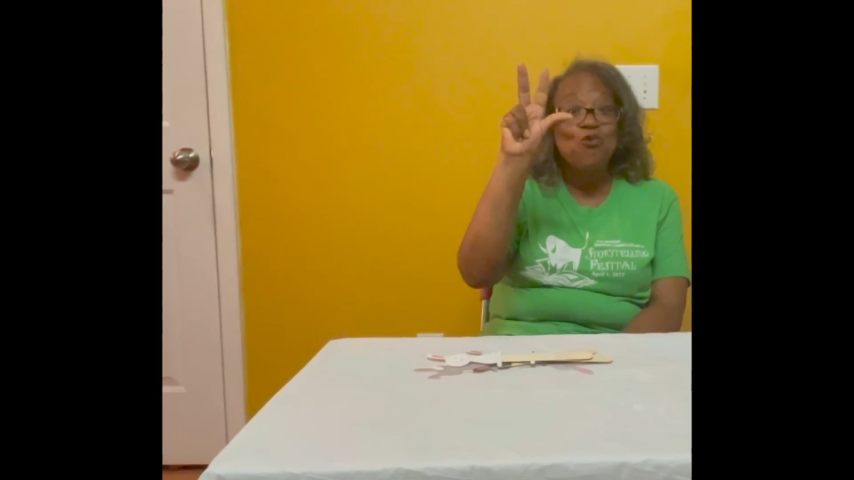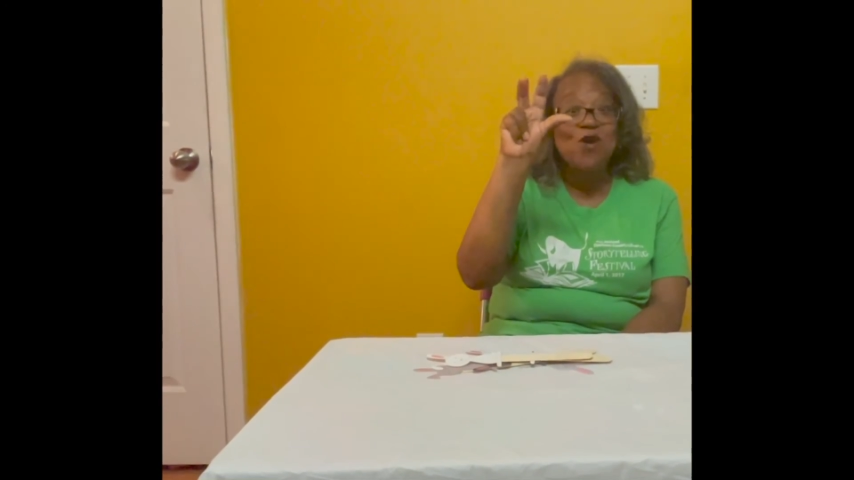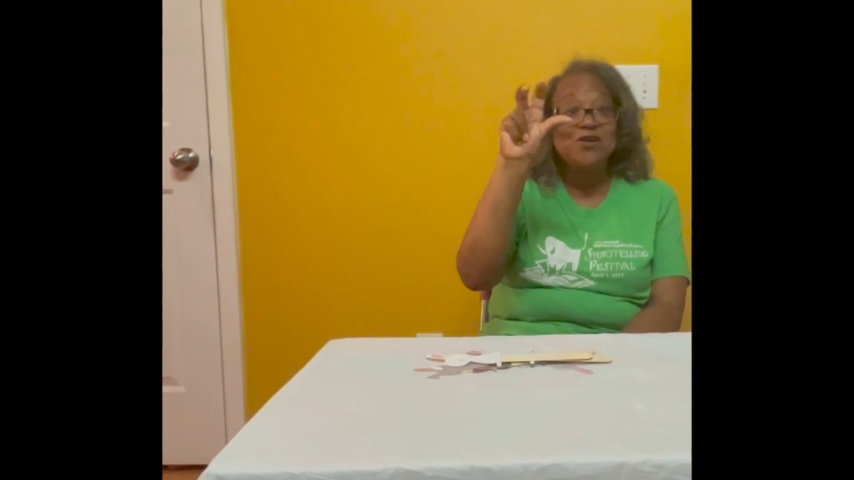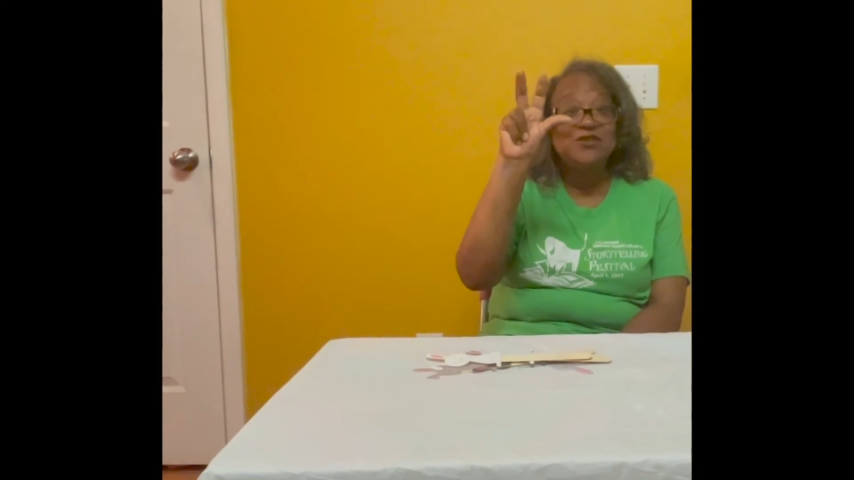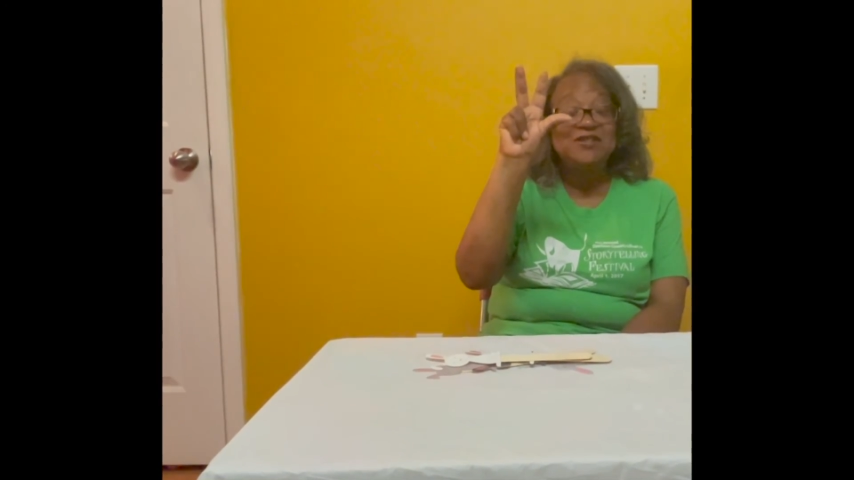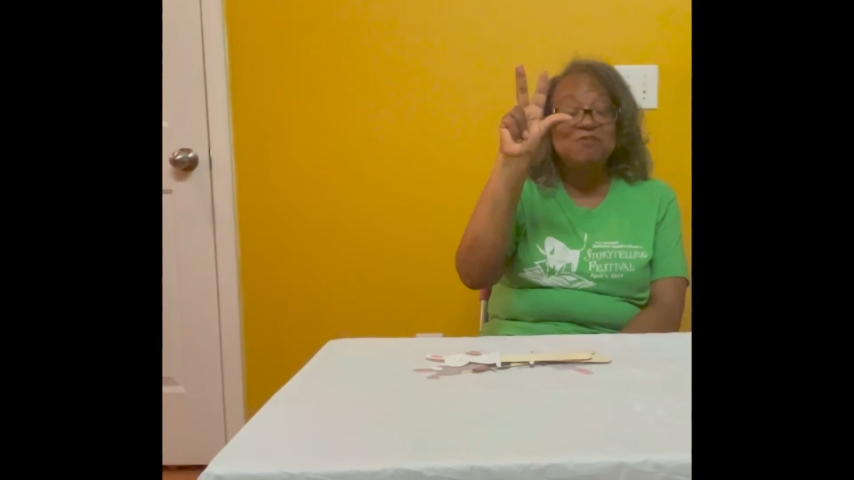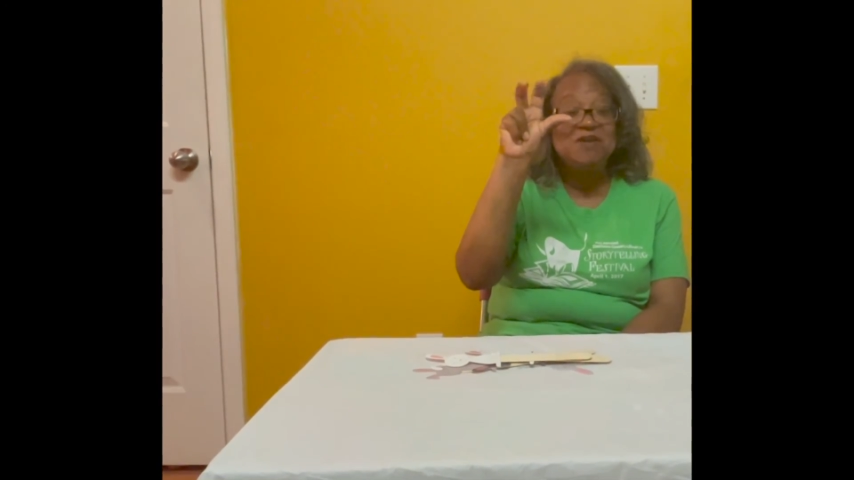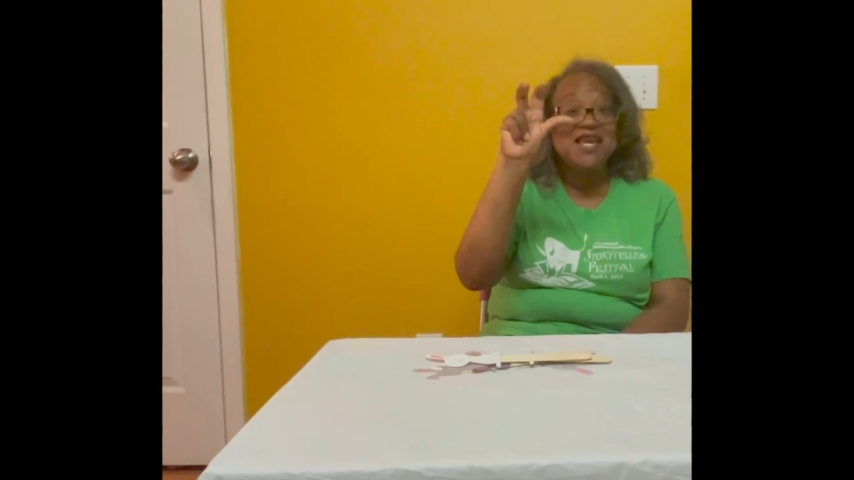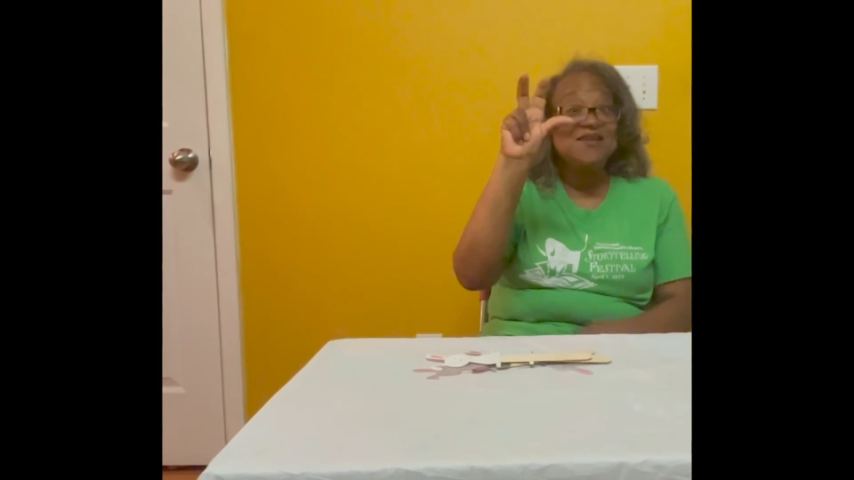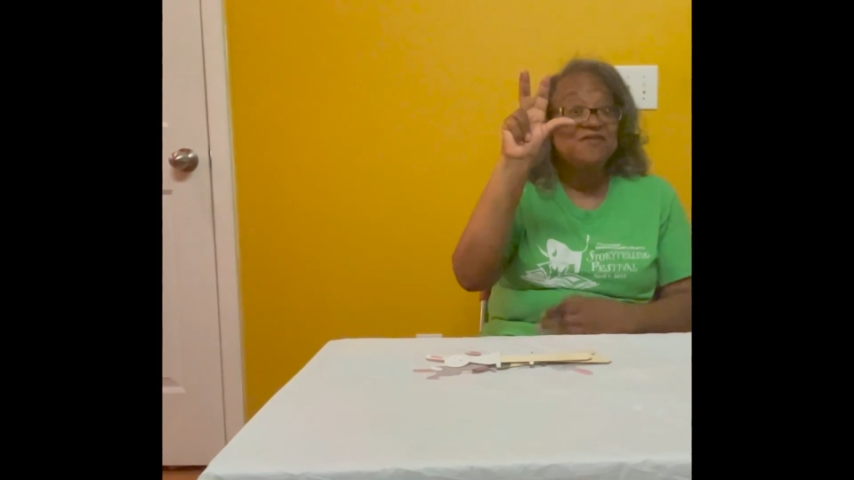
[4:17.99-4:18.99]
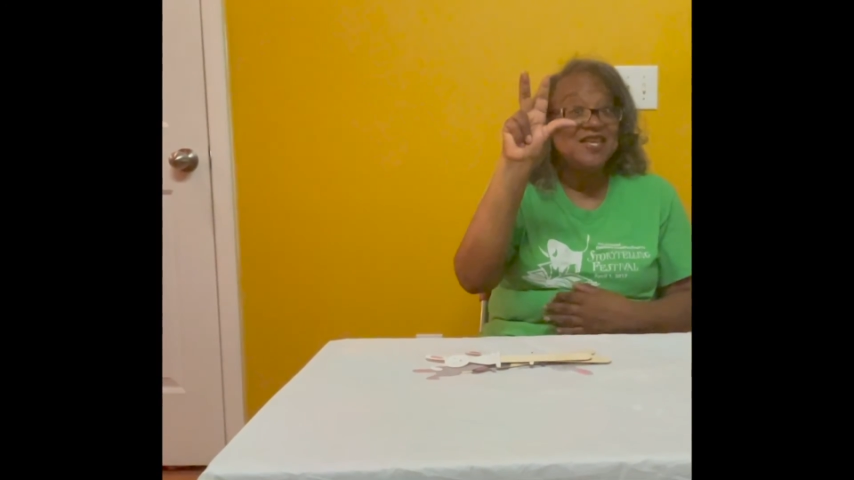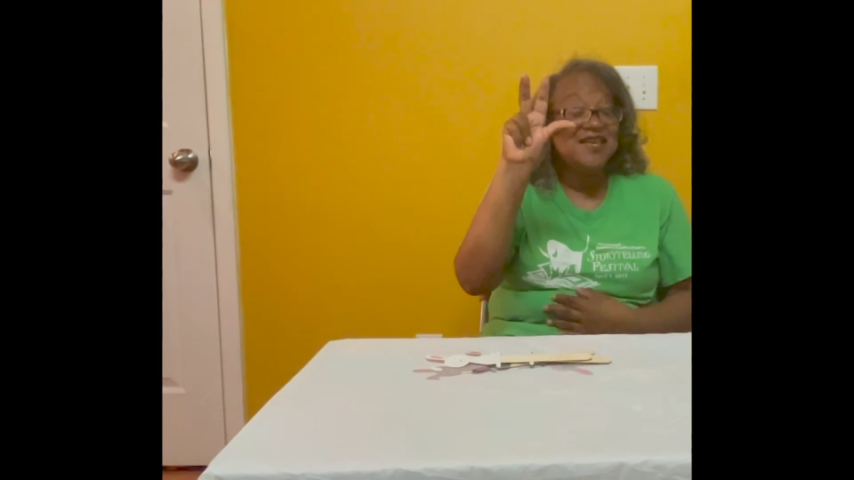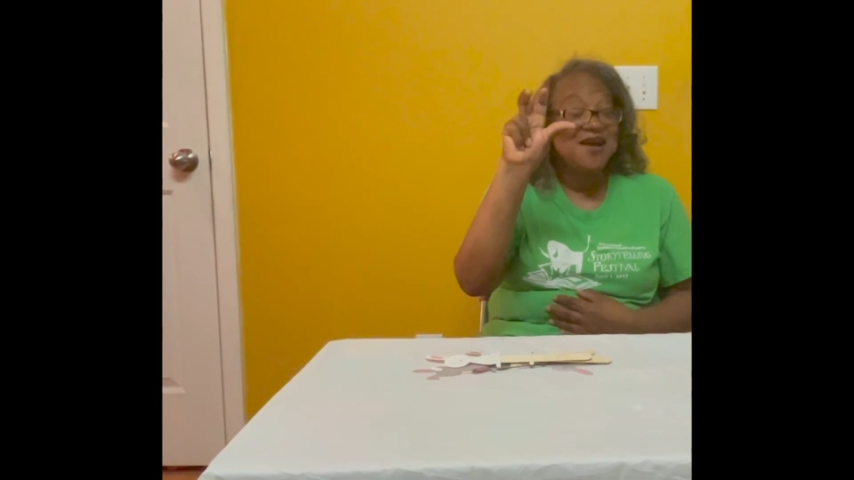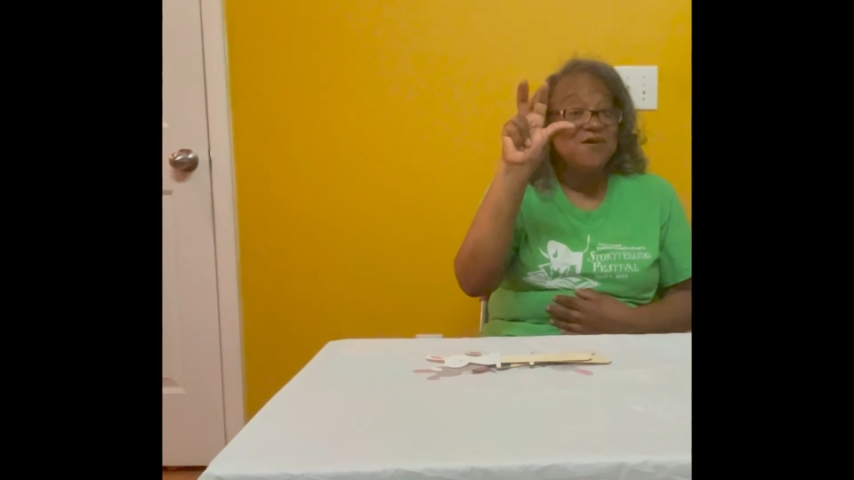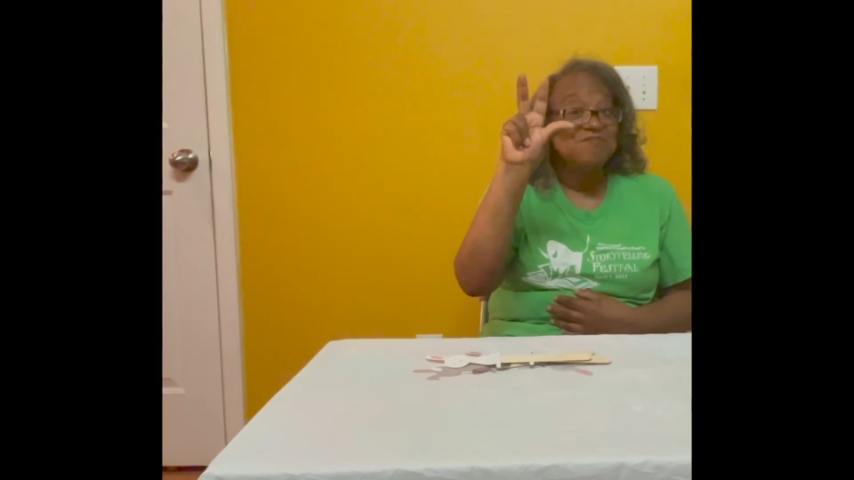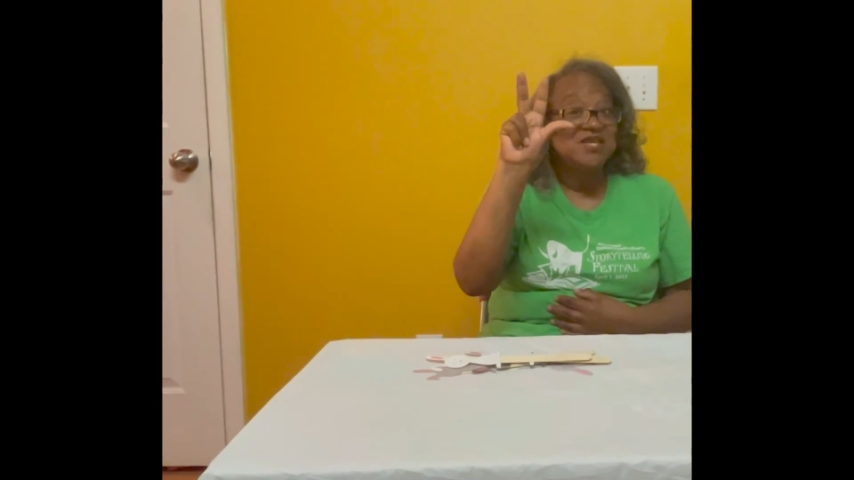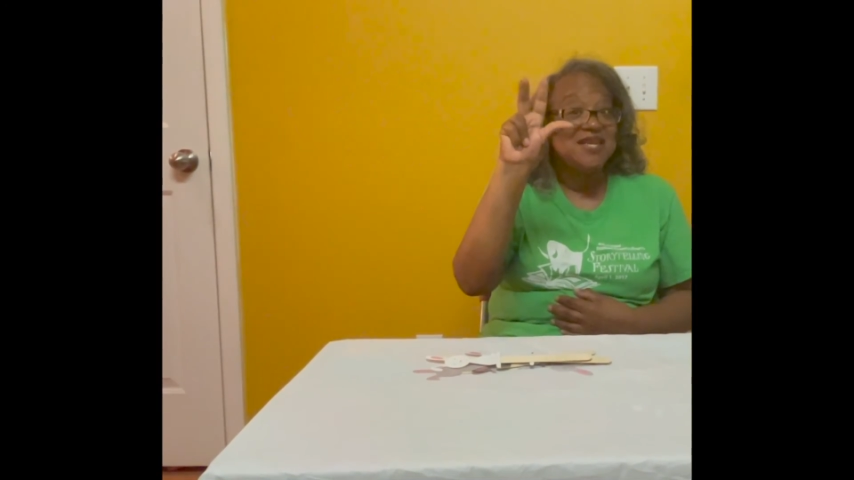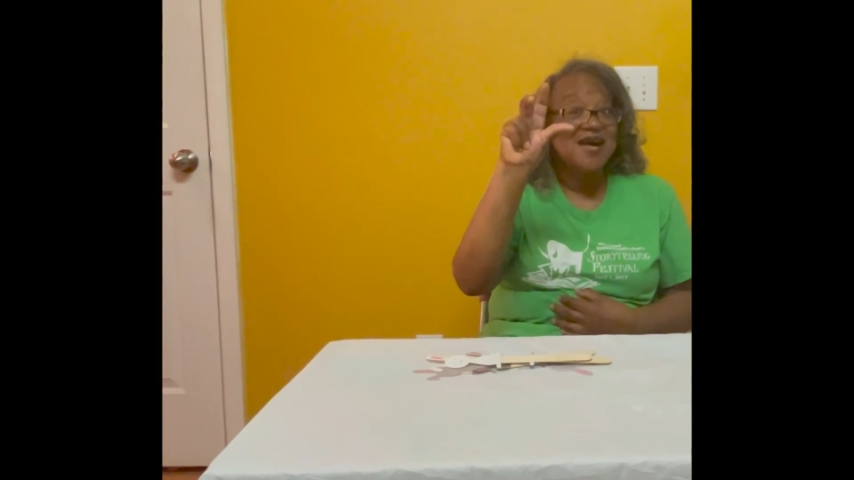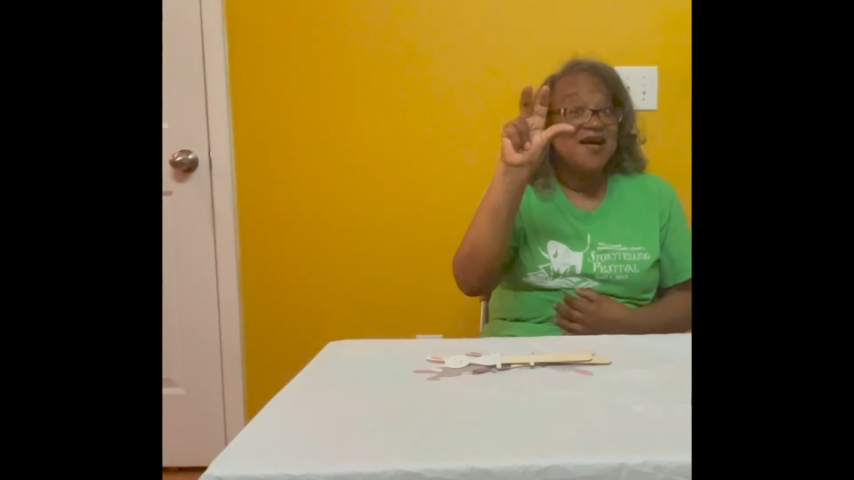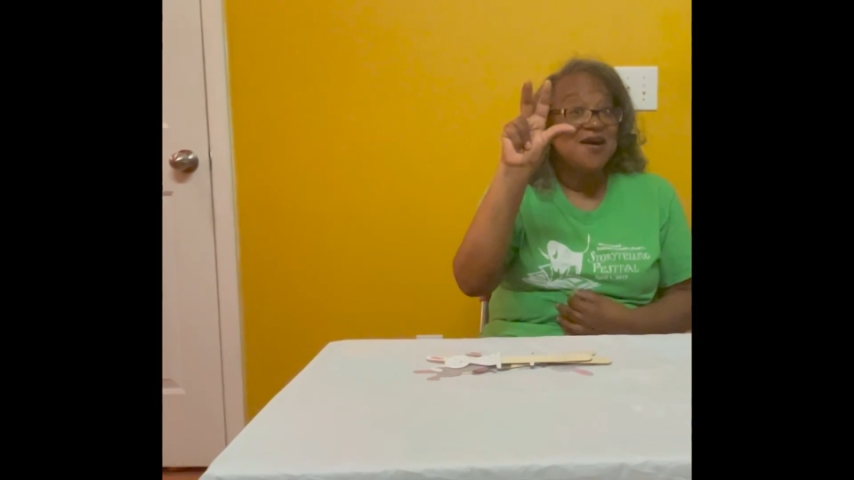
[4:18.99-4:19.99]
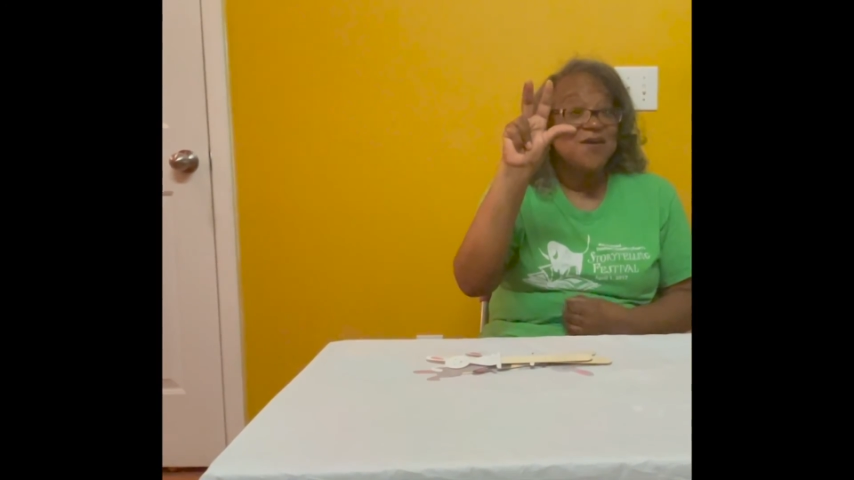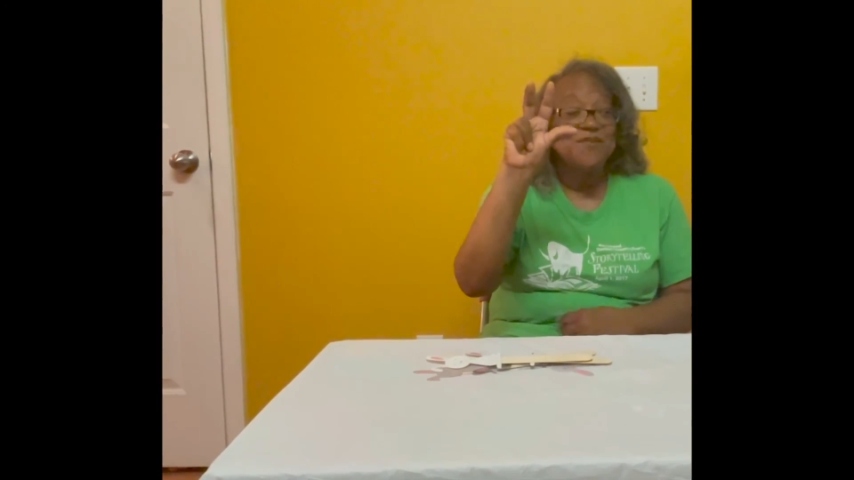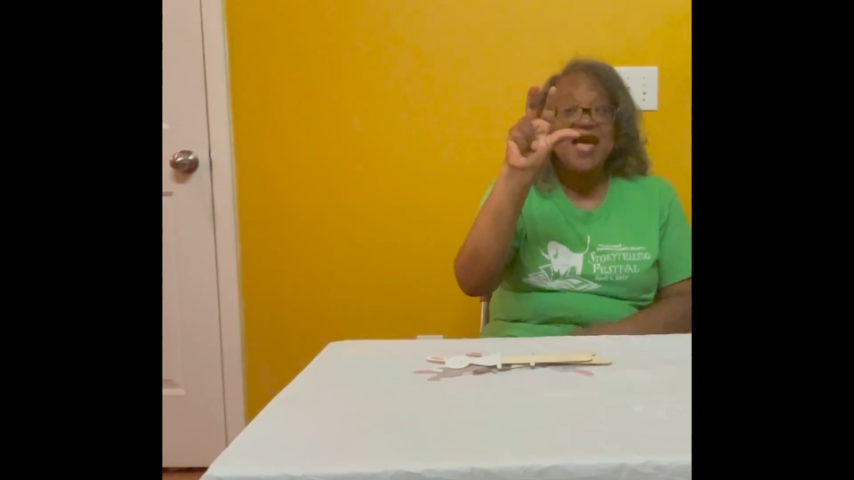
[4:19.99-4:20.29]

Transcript: roast beef, yum, yum.